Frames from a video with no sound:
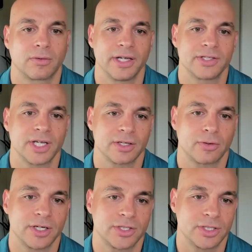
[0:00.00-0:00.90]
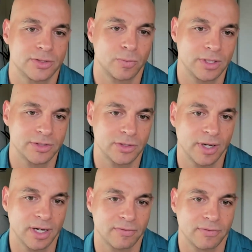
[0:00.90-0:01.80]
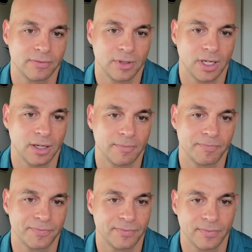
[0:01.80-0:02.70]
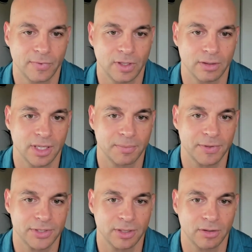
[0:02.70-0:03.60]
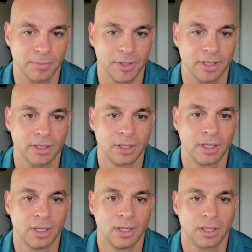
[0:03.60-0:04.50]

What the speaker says: Grace has a question: is once you have 10% or $1 million,